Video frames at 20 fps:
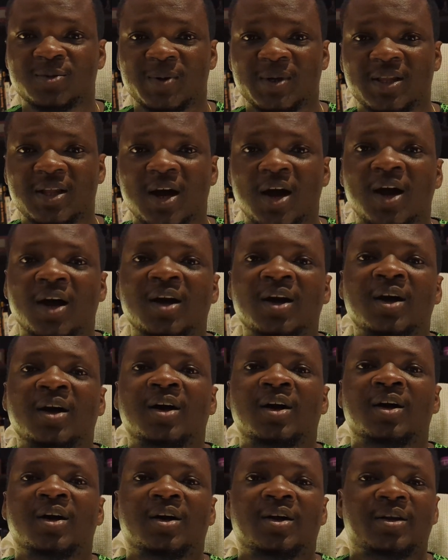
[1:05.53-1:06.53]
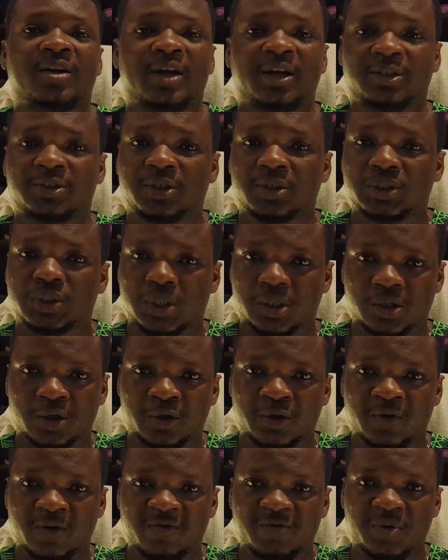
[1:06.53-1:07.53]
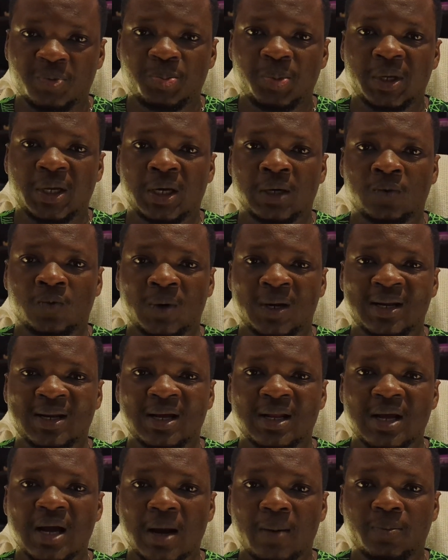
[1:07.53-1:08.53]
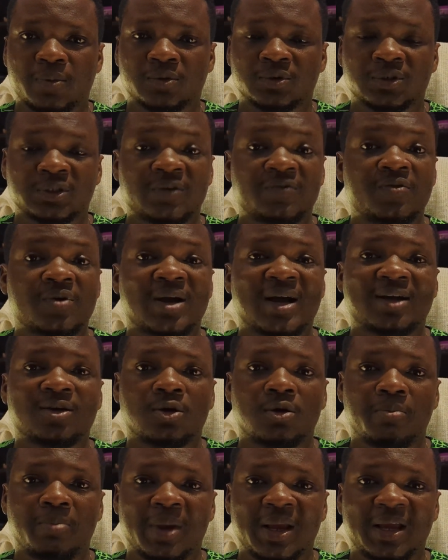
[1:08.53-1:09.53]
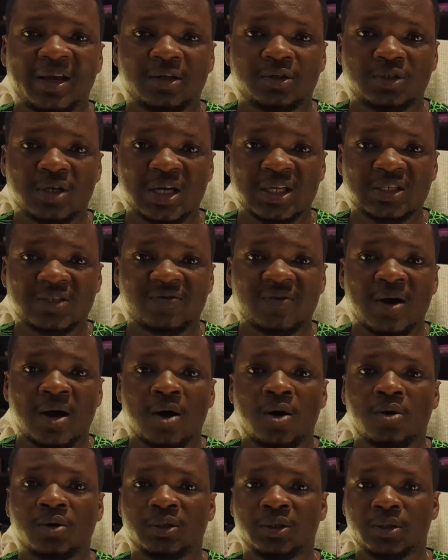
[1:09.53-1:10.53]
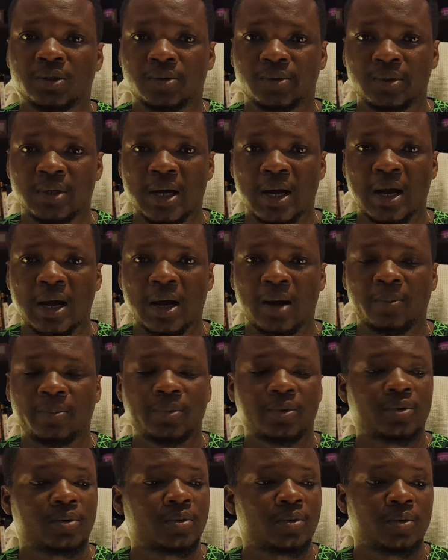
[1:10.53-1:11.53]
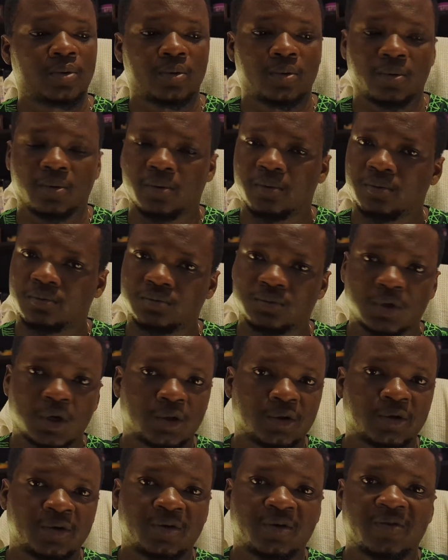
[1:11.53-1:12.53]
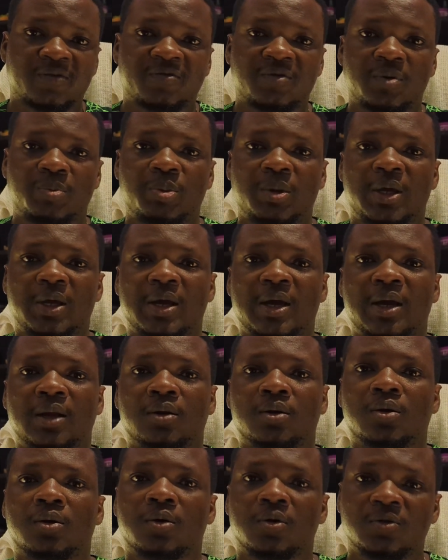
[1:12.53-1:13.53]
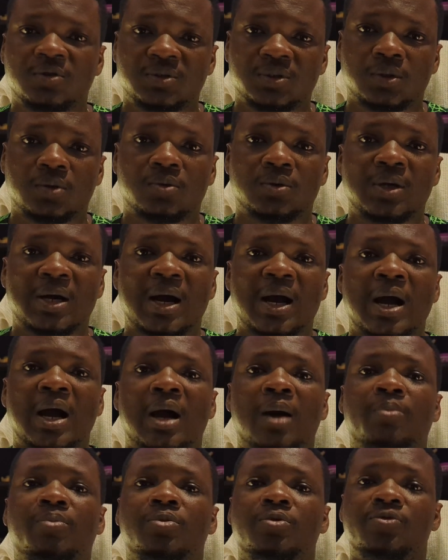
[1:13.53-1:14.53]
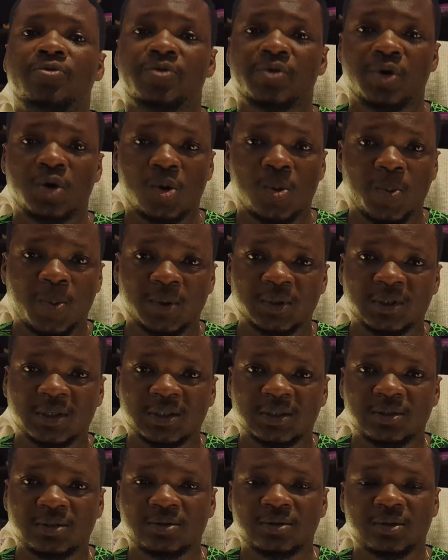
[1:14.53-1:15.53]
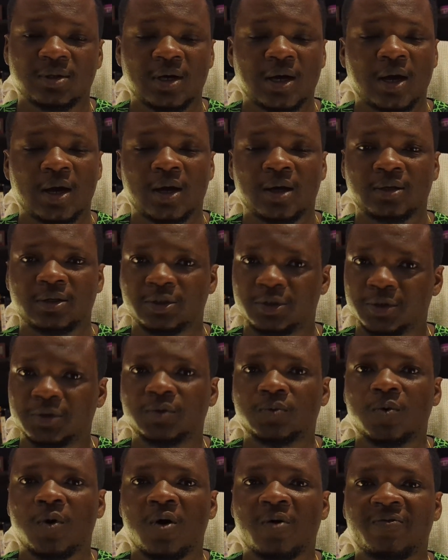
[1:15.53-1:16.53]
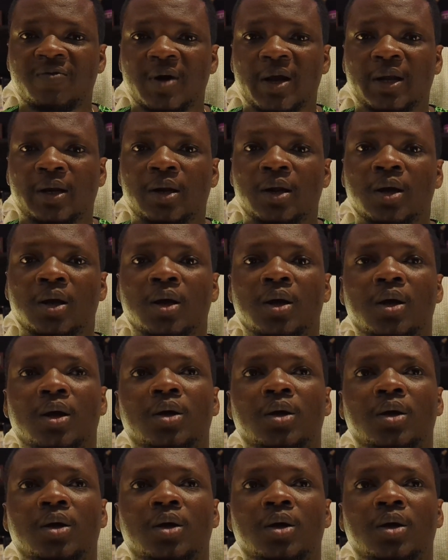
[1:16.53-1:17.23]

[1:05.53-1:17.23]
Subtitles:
Twitter, then just turn on your VPN when that happens. If you cannot make a transfer on the Kuda app, turn on your VPN, close the Kuda app, reopen it, and it should work fine.